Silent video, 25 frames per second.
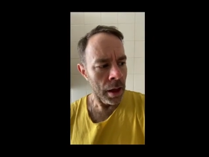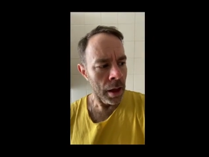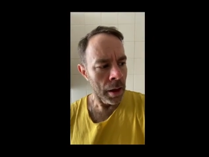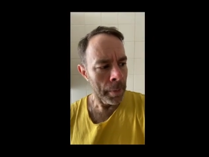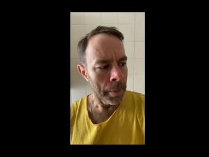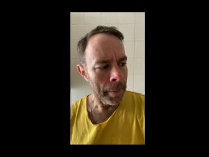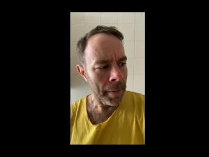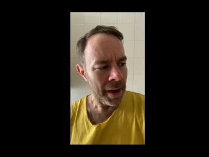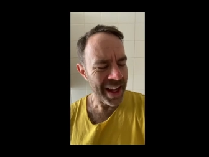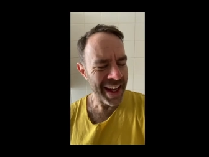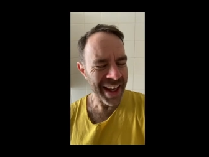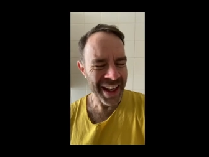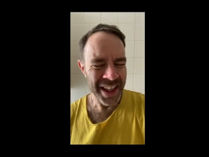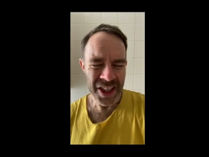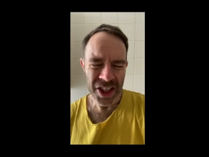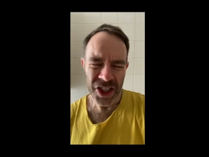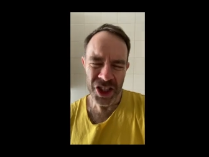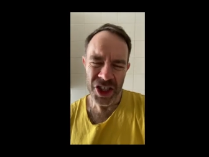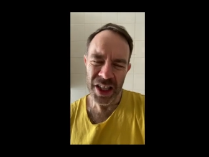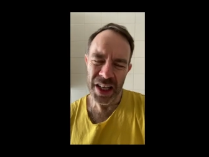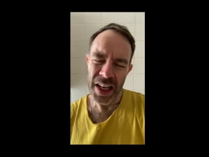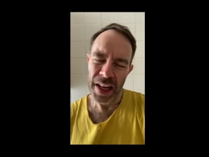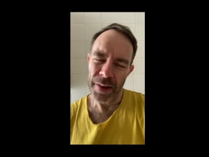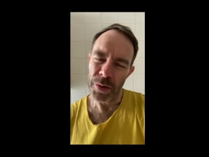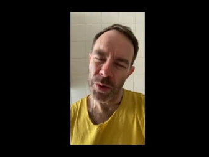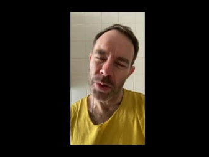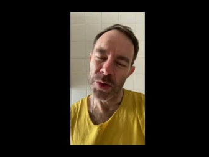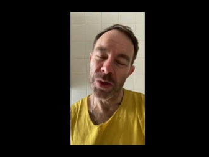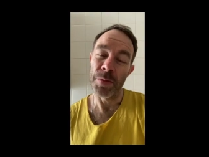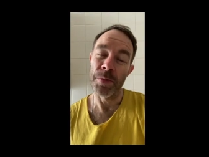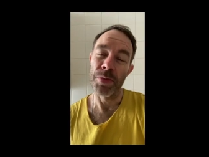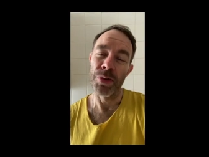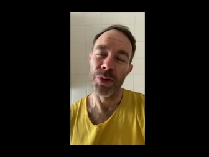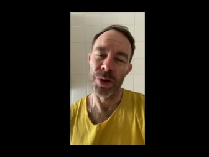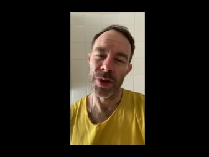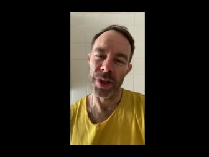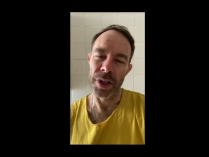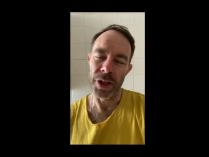my energy levels are
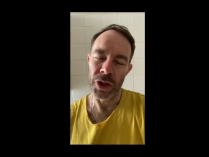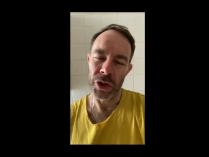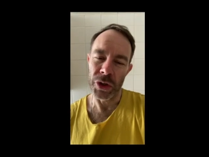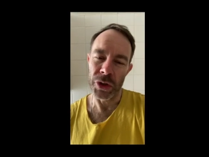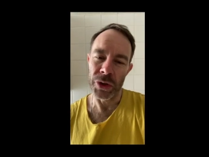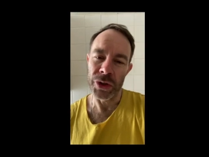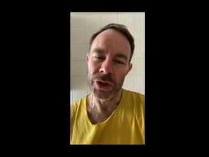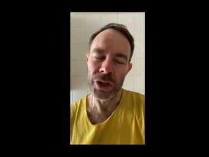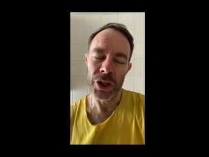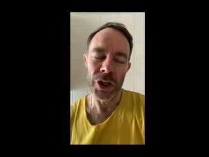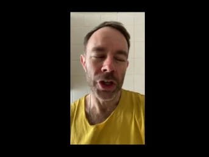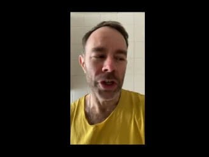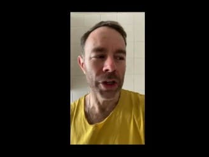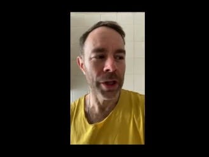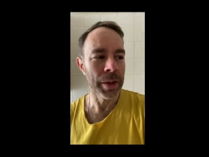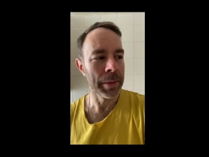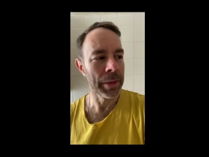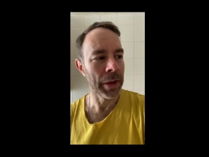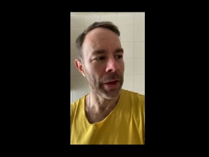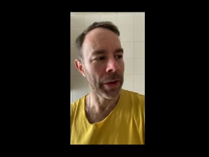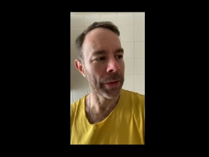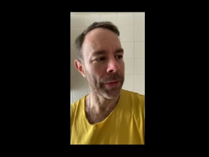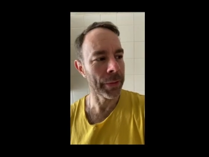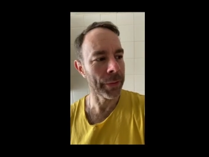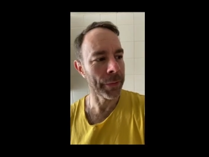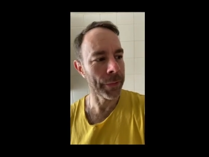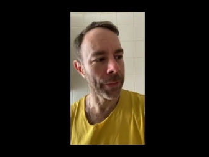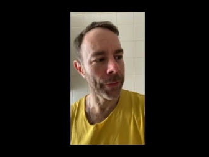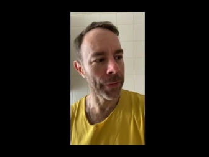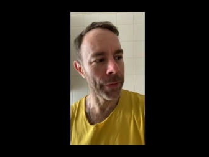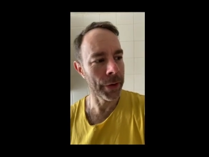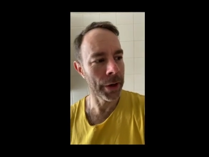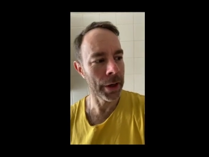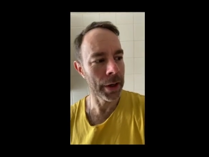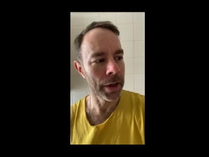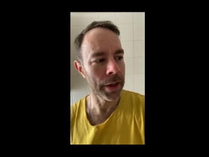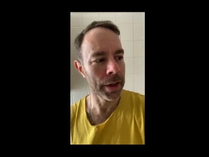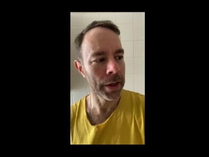pretty good, though
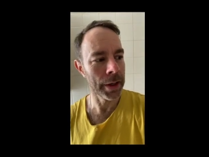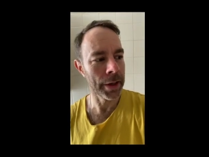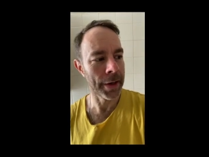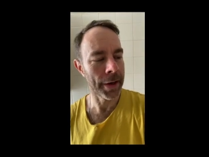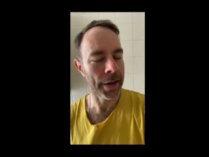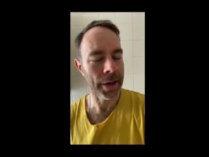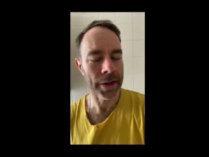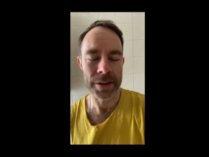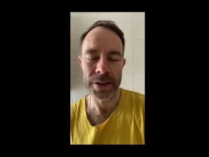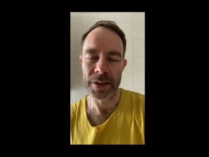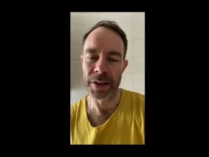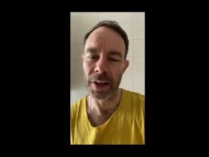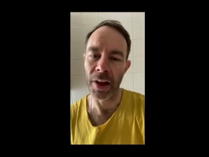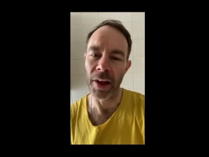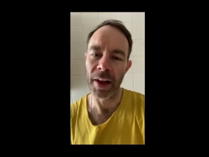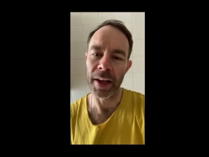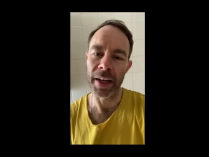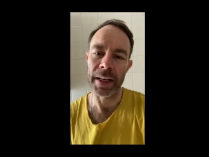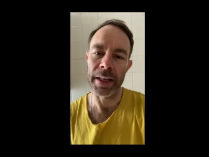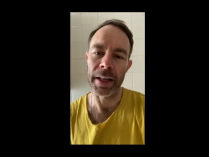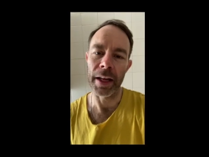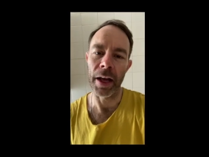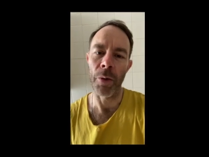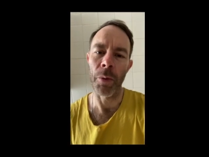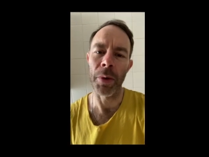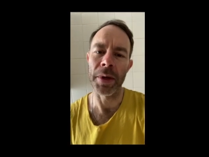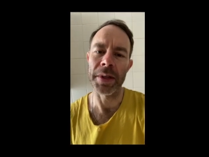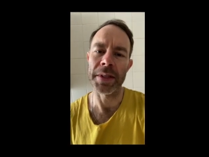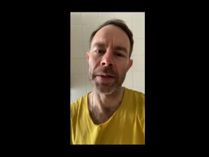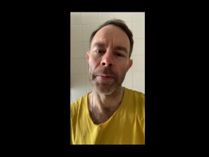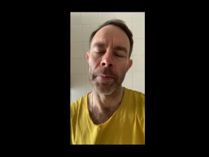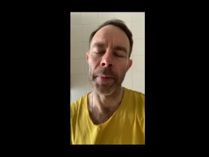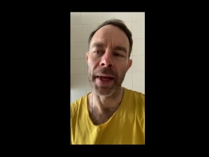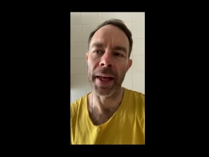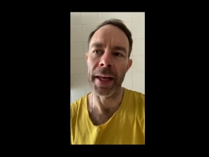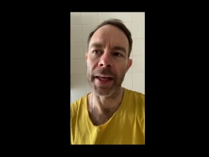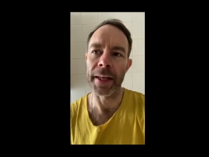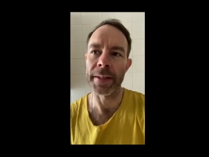last night I went to
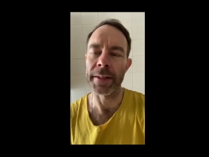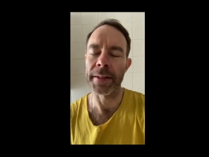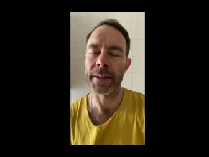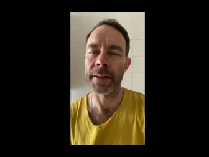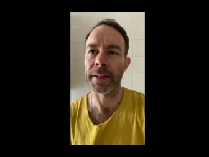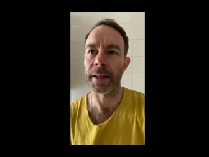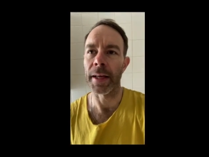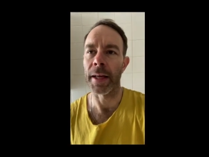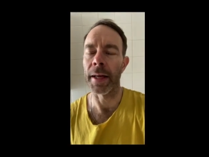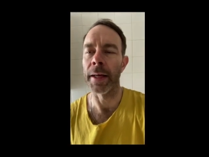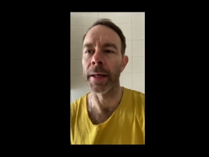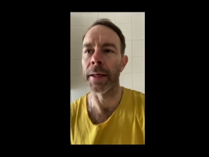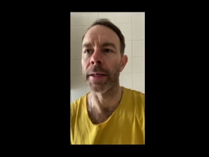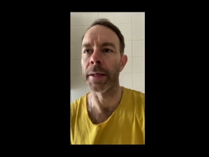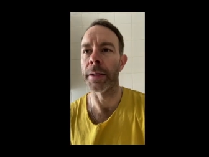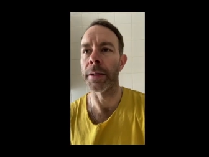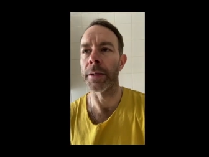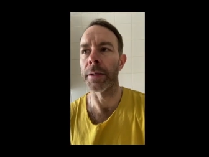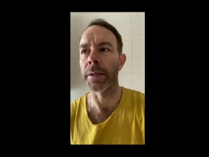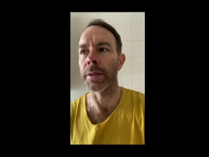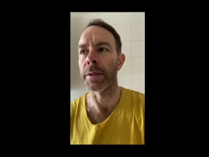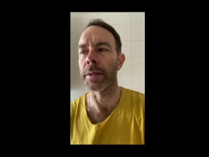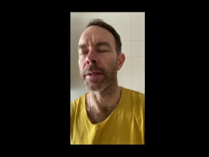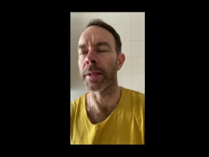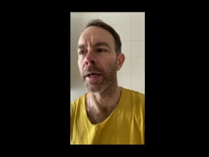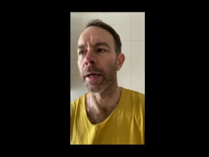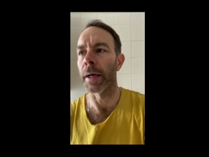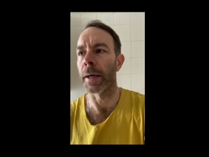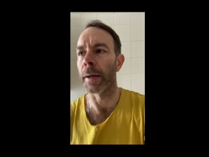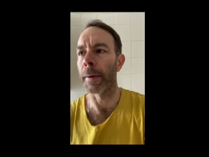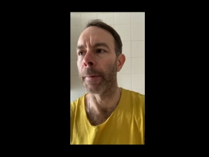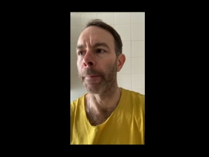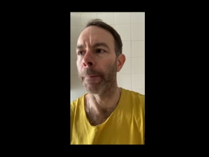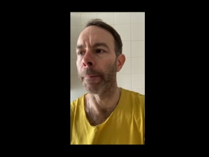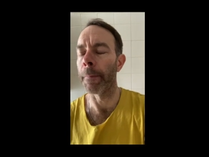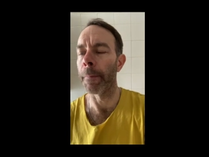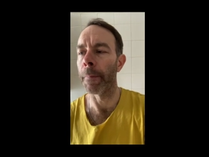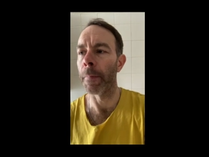bed and
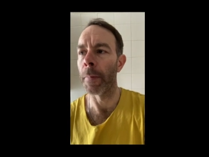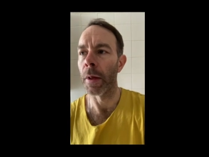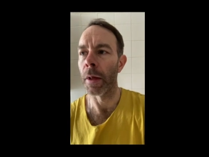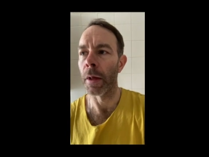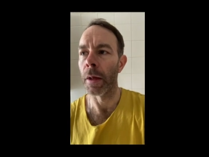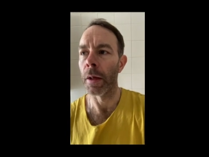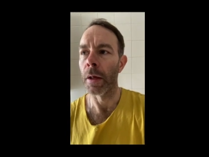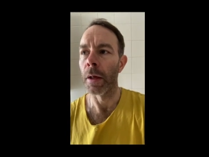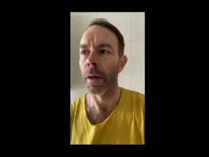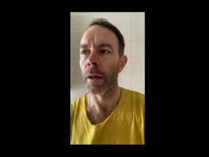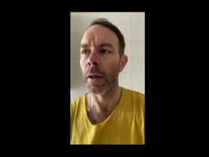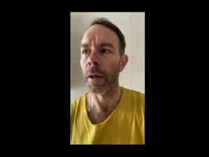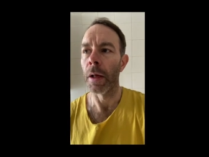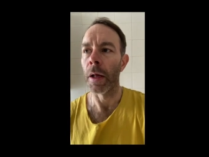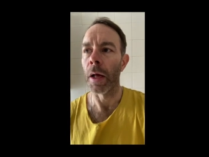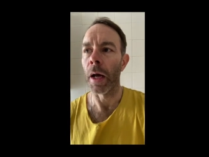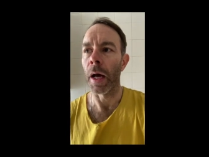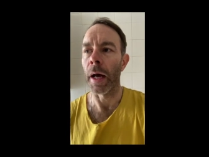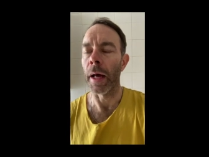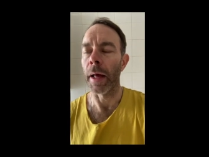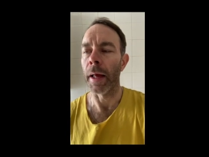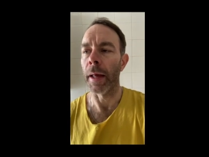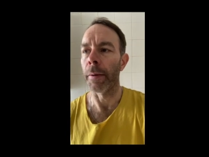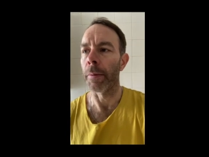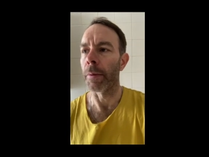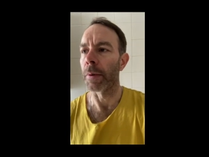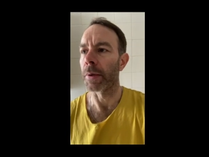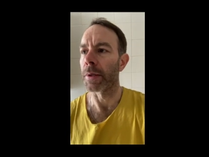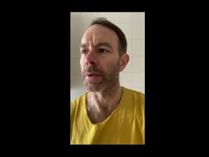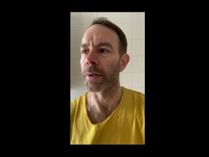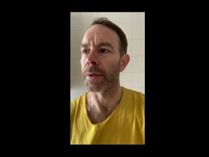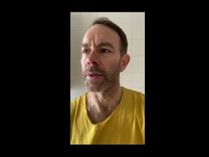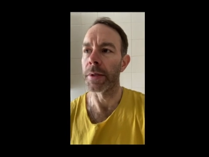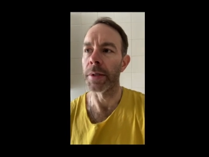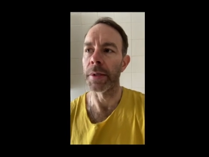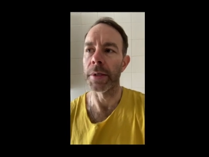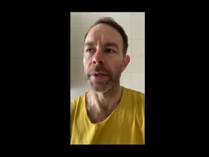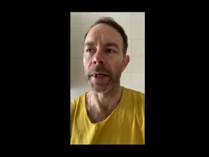um, I
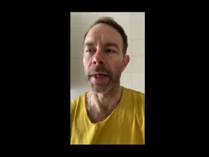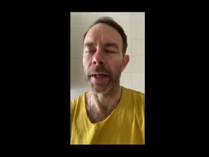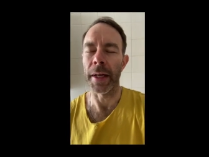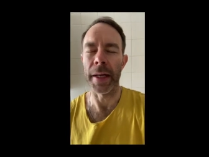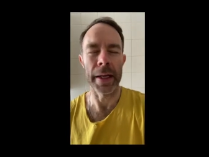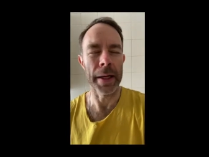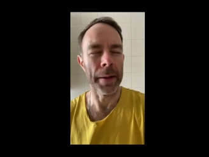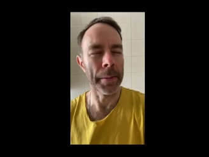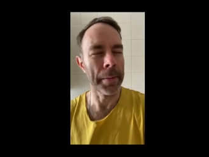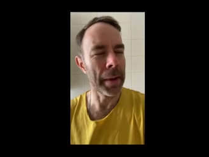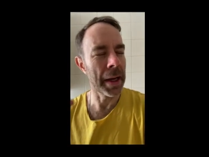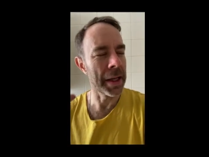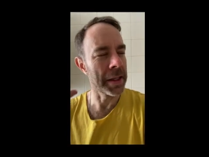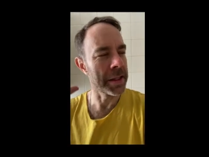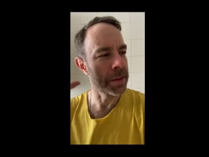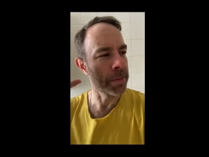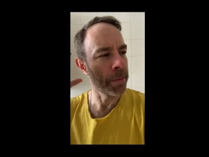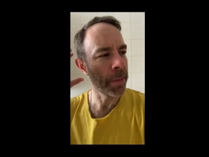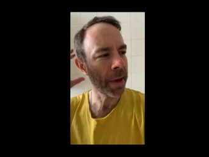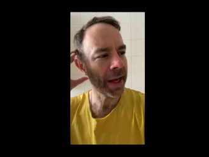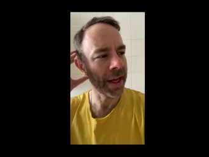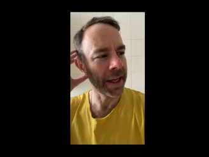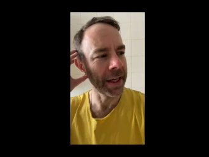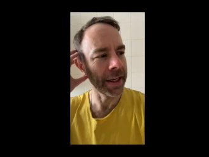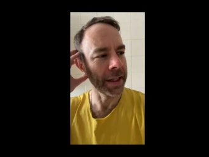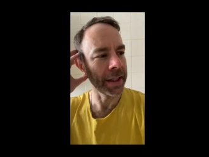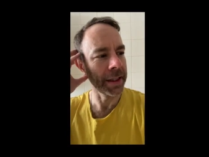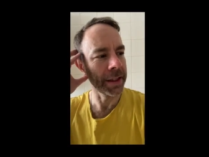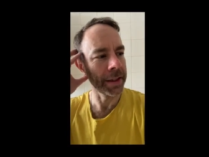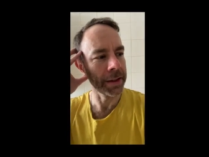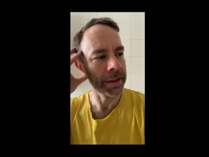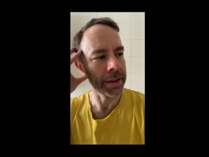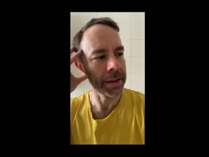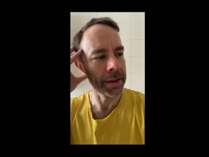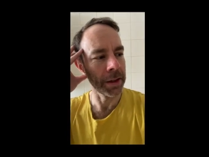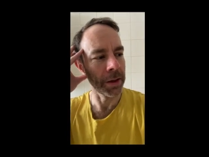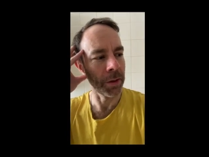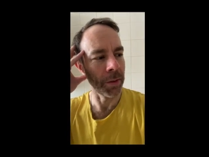was getting immense
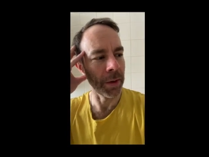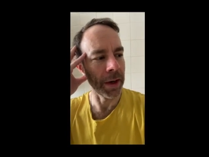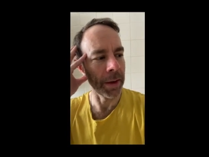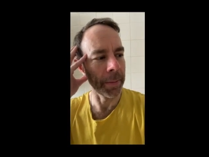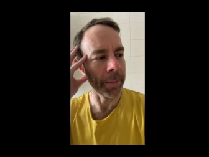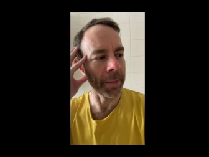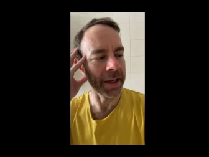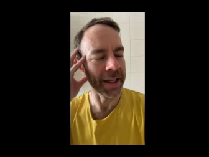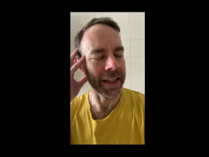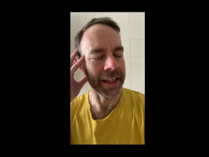pain around my